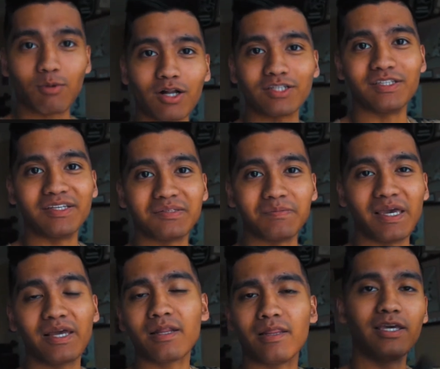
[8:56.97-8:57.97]
watching this,
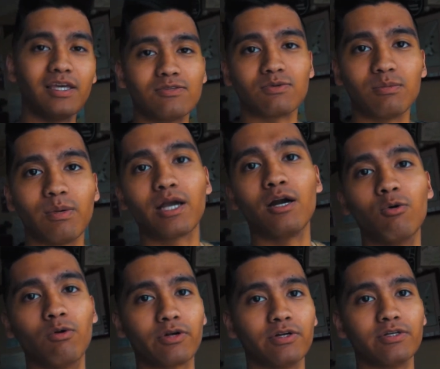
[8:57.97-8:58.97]
man. Lincoln's one of my
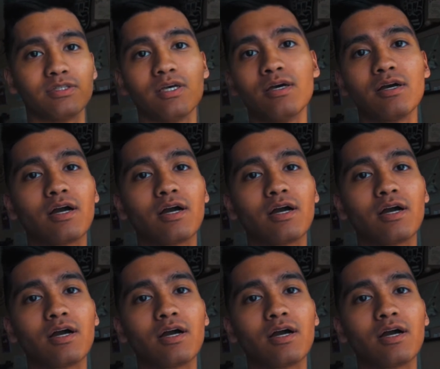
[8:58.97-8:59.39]
coworkers.